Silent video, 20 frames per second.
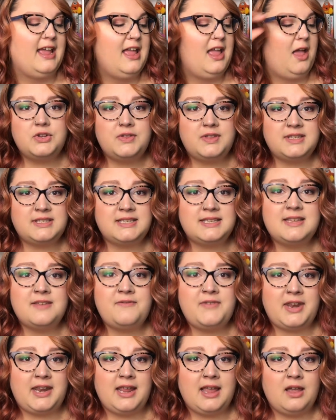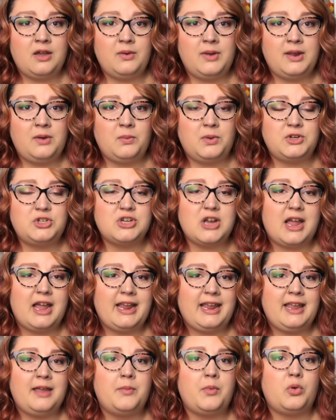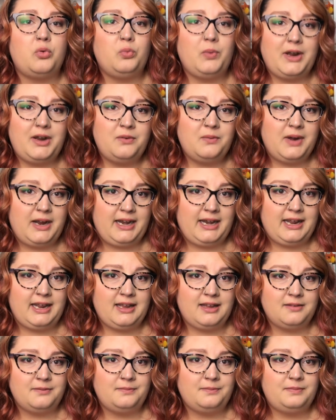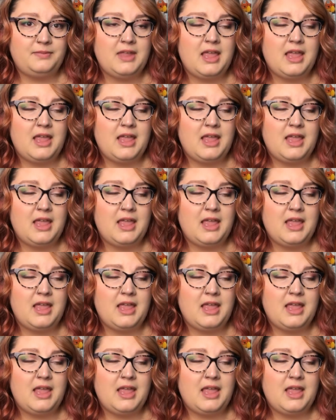So this is a video in which I am rereading